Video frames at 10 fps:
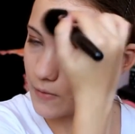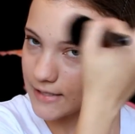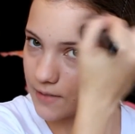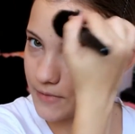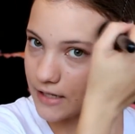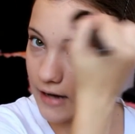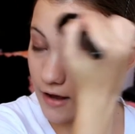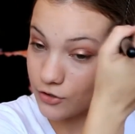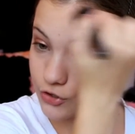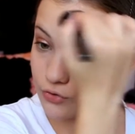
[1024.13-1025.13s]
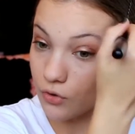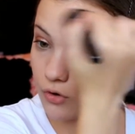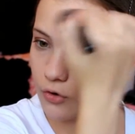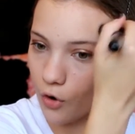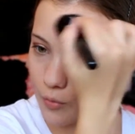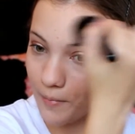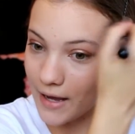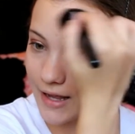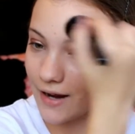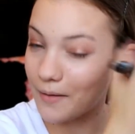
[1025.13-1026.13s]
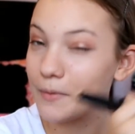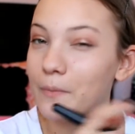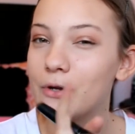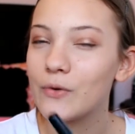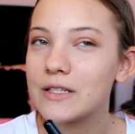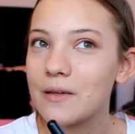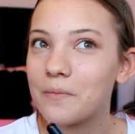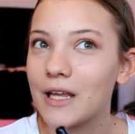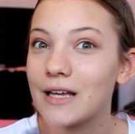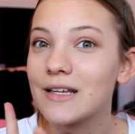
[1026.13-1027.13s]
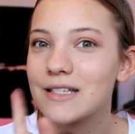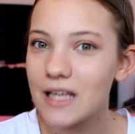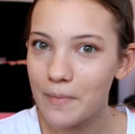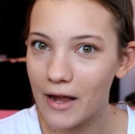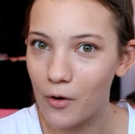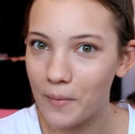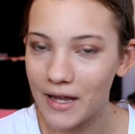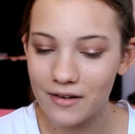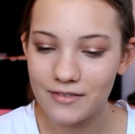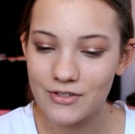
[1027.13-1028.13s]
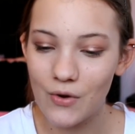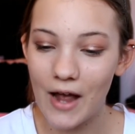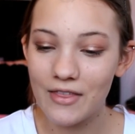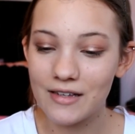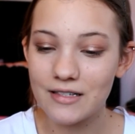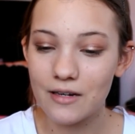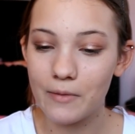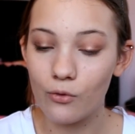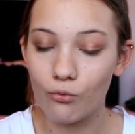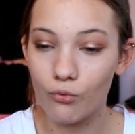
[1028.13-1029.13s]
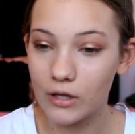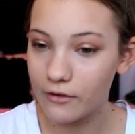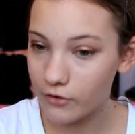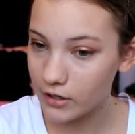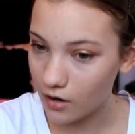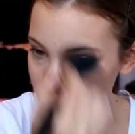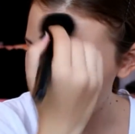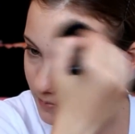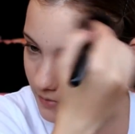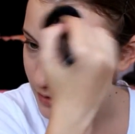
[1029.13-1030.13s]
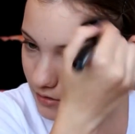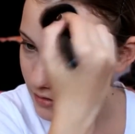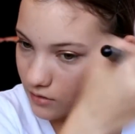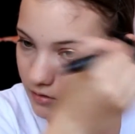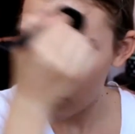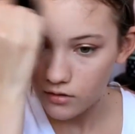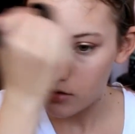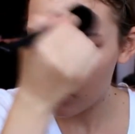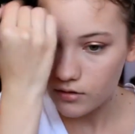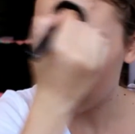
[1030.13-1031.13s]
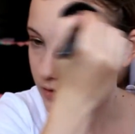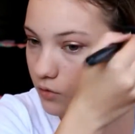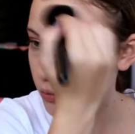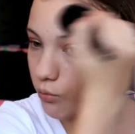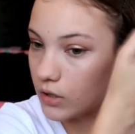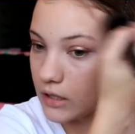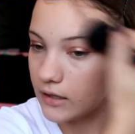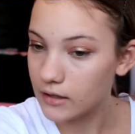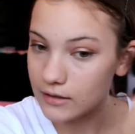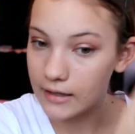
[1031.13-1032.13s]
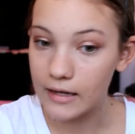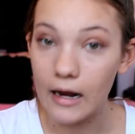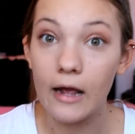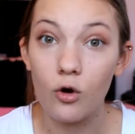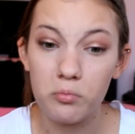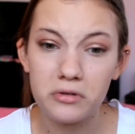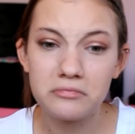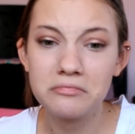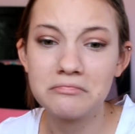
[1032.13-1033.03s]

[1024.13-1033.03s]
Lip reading: he wants something natural or homemade, and I'm going to be doing something semi-homemade. So I think it's going to be really freaking awesome. He's going to really like it, I hope.